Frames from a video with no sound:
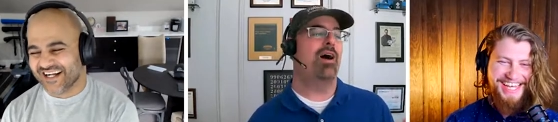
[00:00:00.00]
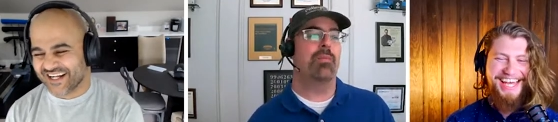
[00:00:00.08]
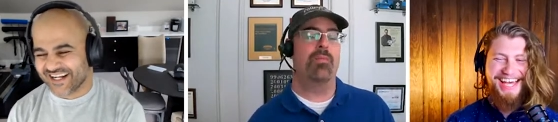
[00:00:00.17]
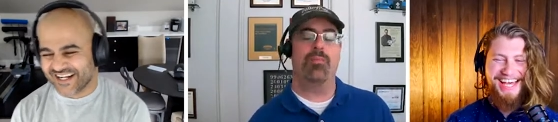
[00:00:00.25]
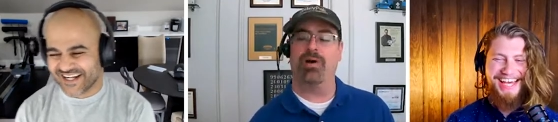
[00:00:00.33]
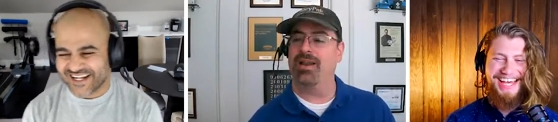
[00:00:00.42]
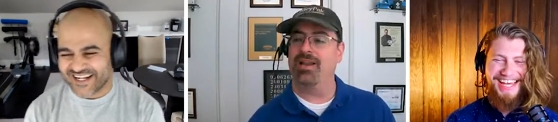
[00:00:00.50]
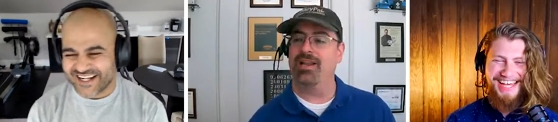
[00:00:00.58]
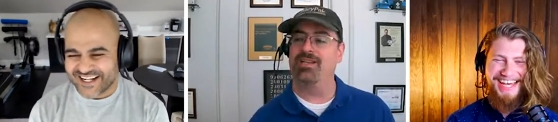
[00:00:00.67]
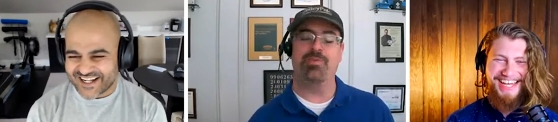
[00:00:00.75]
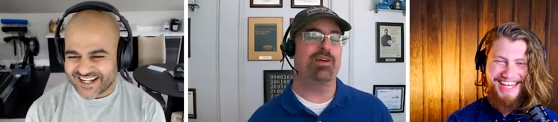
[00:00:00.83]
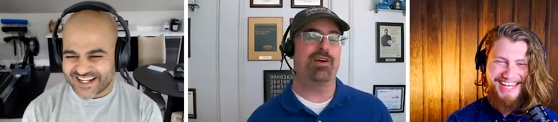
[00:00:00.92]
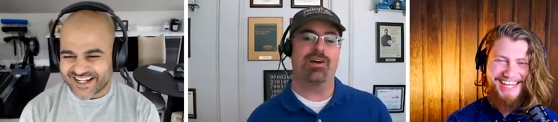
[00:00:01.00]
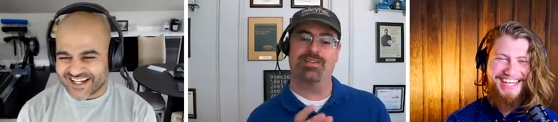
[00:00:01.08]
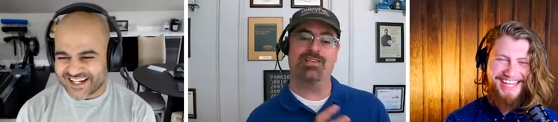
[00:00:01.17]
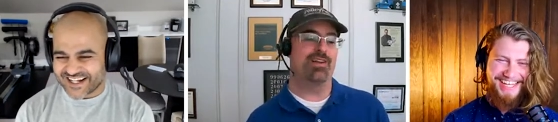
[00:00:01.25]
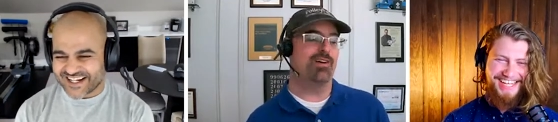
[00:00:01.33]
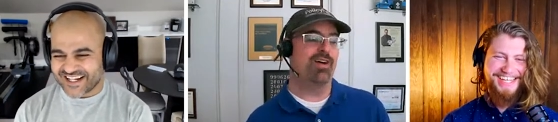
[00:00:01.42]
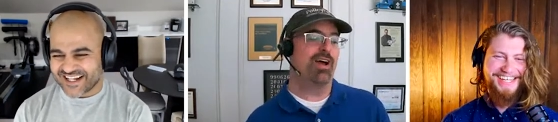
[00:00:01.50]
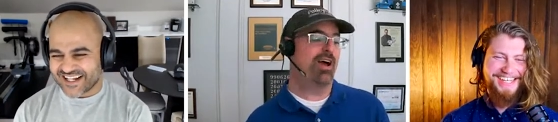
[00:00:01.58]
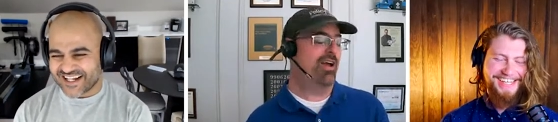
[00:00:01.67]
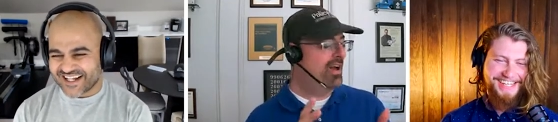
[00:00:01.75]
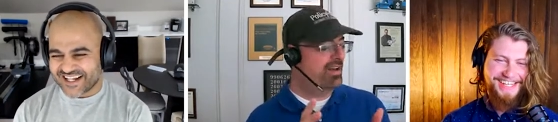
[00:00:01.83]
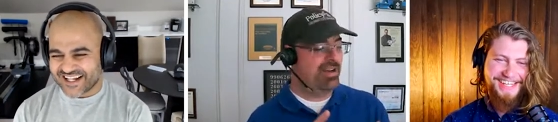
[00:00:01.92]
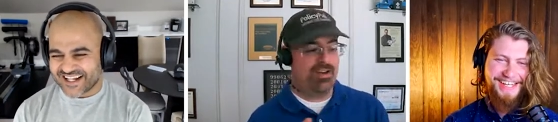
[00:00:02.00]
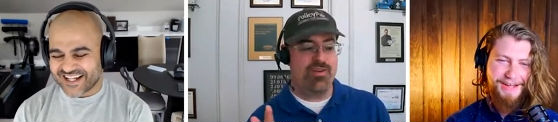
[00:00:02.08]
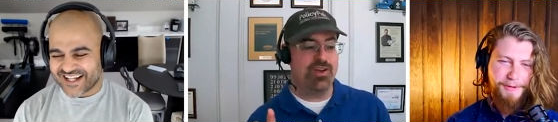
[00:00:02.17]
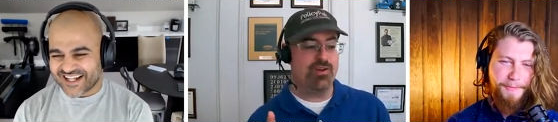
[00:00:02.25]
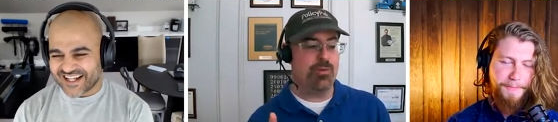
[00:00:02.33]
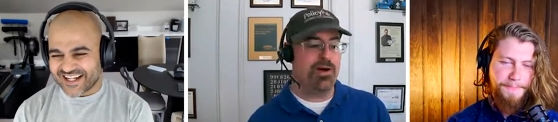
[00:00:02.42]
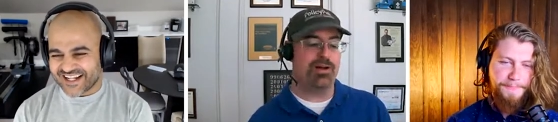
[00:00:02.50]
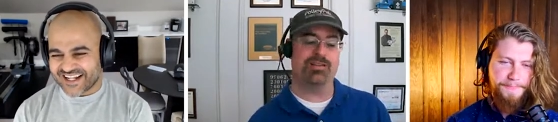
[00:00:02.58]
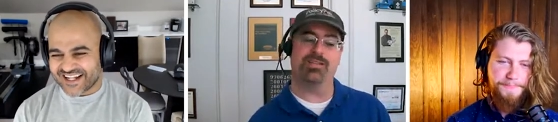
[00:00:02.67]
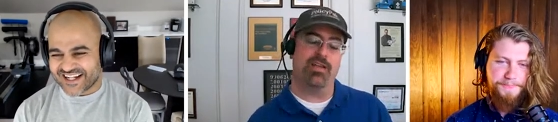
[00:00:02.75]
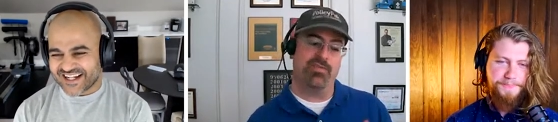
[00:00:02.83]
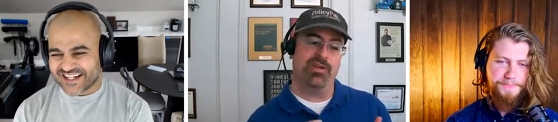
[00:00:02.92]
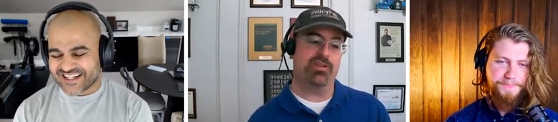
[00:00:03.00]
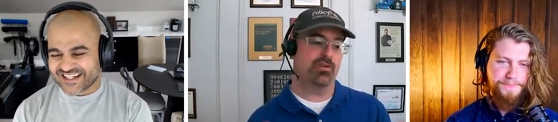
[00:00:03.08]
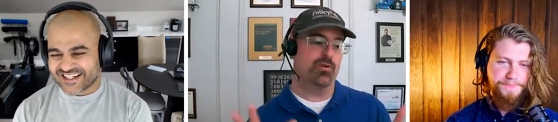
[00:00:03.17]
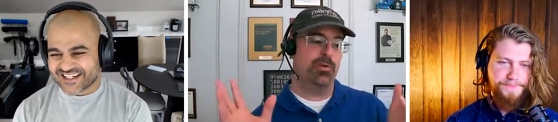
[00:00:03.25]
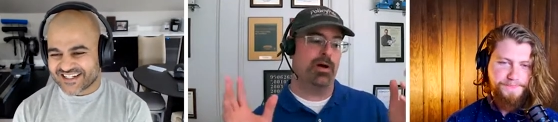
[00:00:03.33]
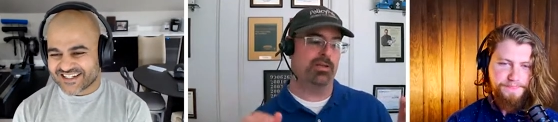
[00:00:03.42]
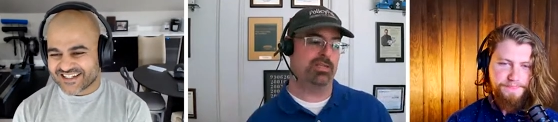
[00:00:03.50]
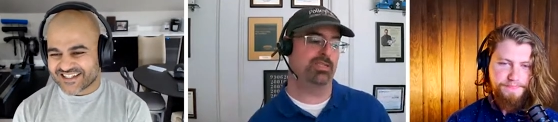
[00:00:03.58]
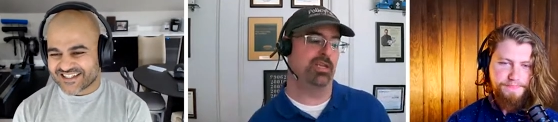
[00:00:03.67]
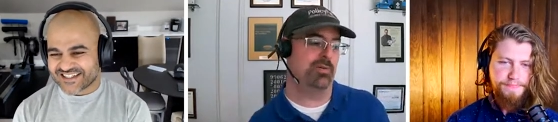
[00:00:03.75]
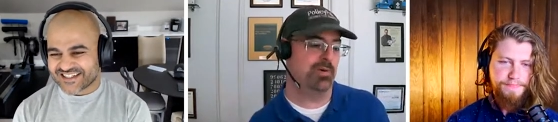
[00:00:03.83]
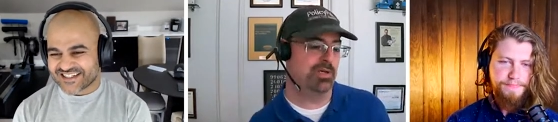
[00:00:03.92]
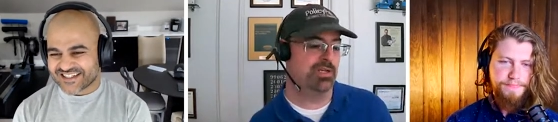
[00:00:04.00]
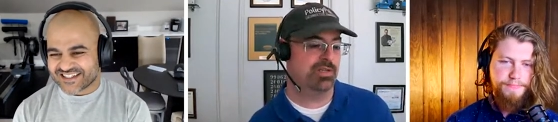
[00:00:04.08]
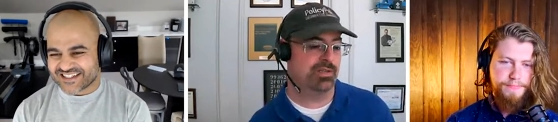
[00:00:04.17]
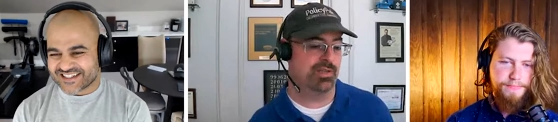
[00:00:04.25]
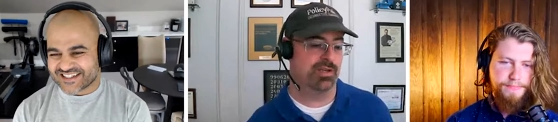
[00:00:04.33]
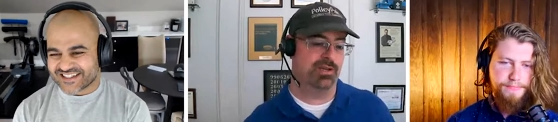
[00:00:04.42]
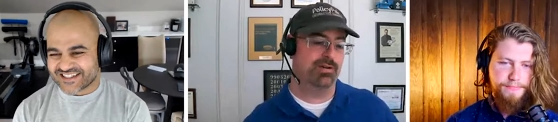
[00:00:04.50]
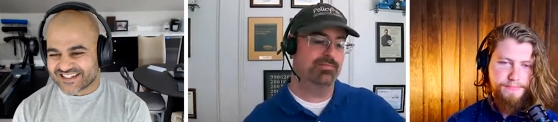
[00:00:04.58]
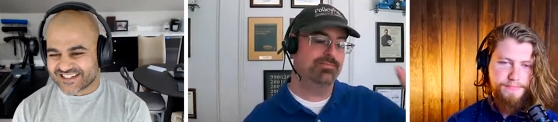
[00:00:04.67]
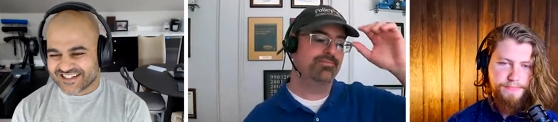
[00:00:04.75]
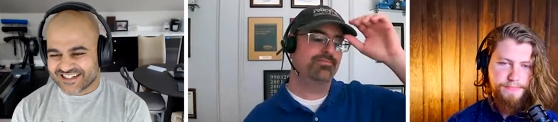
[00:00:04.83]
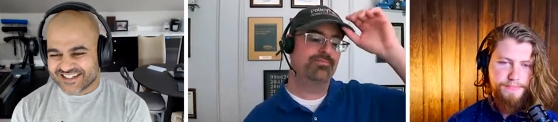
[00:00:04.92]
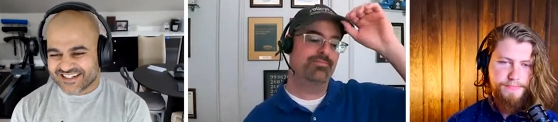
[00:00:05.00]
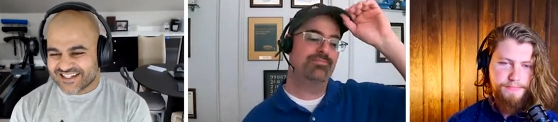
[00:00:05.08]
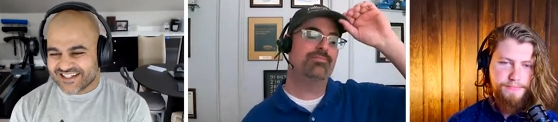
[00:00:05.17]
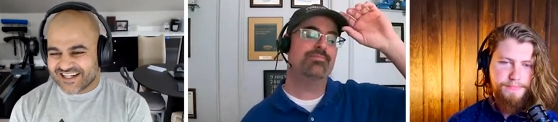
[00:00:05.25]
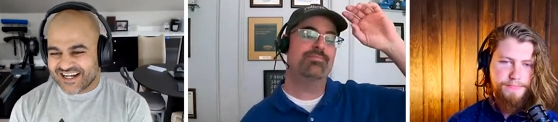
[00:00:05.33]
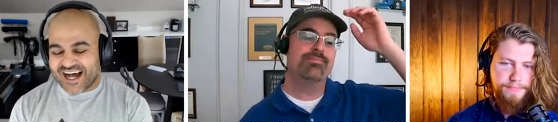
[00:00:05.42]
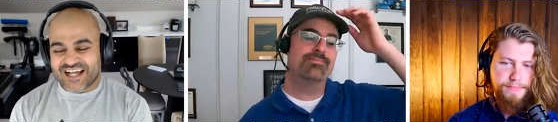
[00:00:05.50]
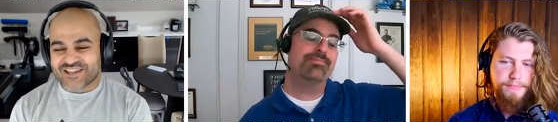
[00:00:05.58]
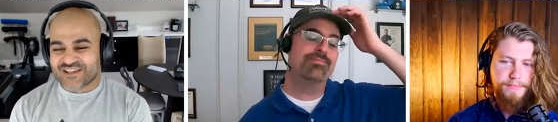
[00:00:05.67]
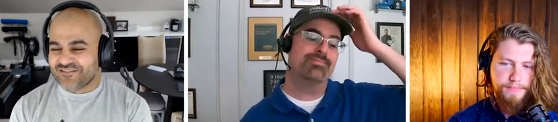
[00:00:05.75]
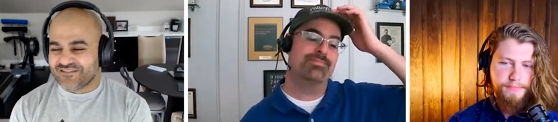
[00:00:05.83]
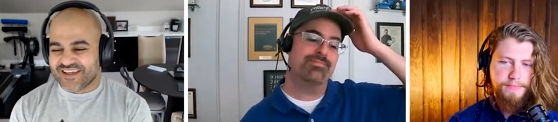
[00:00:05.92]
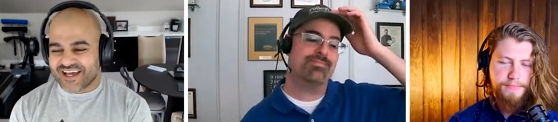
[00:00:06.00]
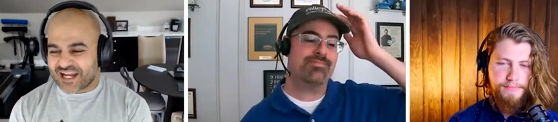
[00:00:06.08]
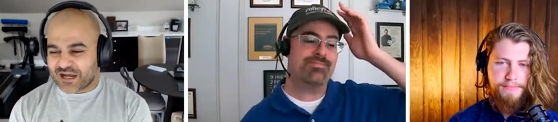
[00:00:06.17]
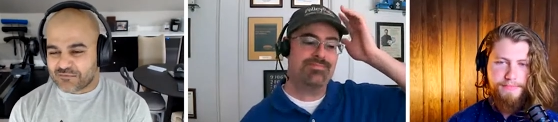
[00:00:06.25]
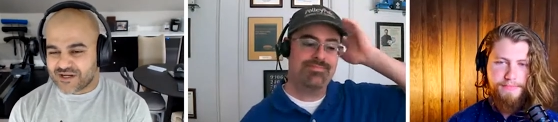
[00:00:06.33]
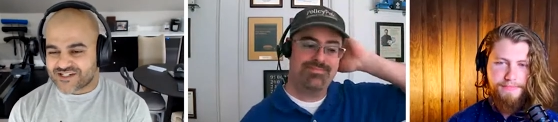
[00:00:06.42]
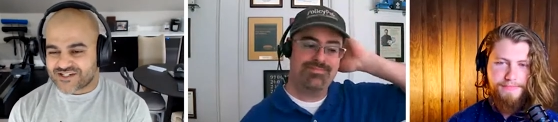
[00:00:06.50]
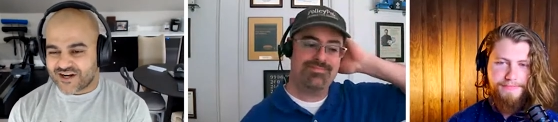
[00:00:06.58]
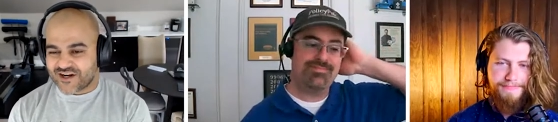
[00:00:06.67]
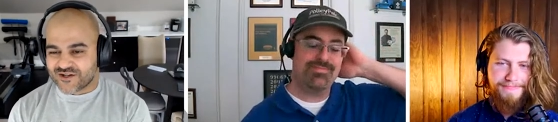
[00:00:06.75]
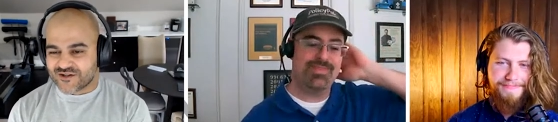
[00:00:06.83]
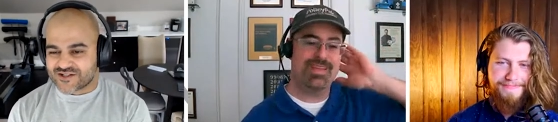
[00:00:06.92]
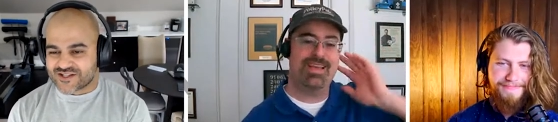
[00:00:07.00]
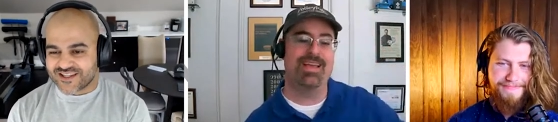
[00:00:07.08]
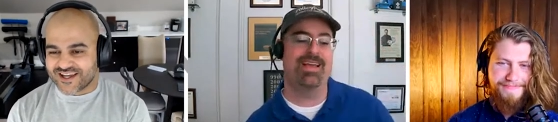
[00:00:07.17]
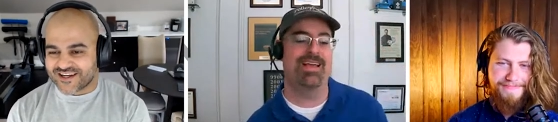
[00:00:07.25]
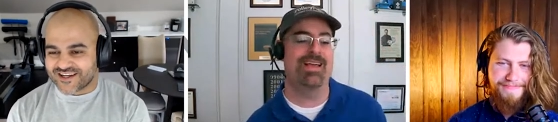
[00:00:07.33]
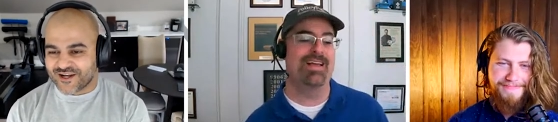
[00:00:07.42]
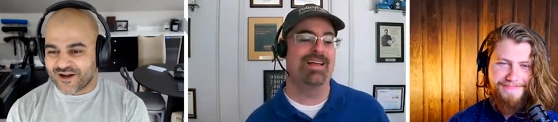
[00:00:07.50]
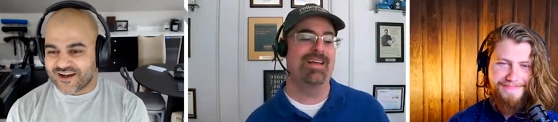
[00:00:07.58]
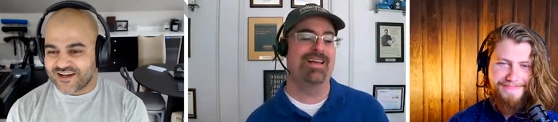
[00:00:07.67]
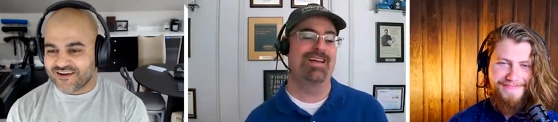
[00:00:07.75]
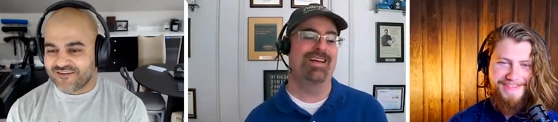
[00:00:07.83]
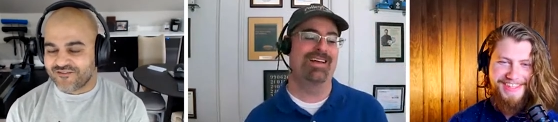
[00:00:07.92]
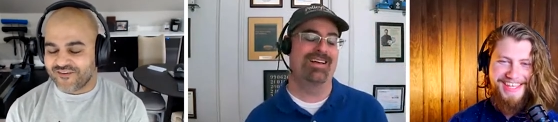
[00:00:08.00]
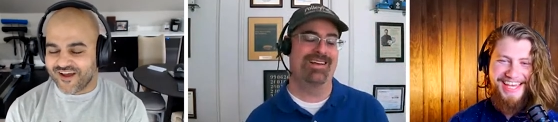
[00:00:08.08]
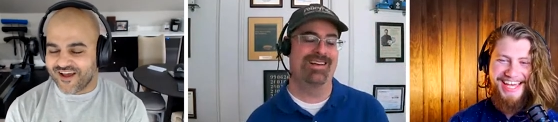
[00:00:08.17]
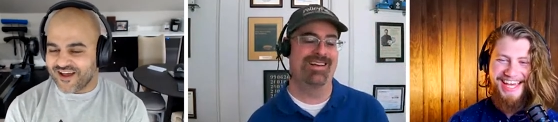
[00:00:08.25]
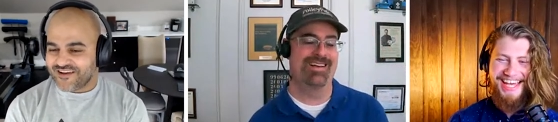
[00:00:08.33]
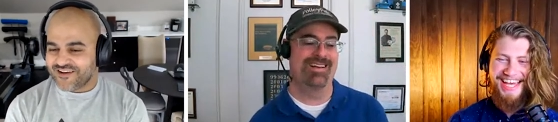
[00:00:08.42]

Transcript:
Speaker 1: uh, but it is because you know I, I didn't invent group policy i invented the group policy sandwich so there you go
Speaker 2: I love that. I'm gonna start using that. You know, I didn't invent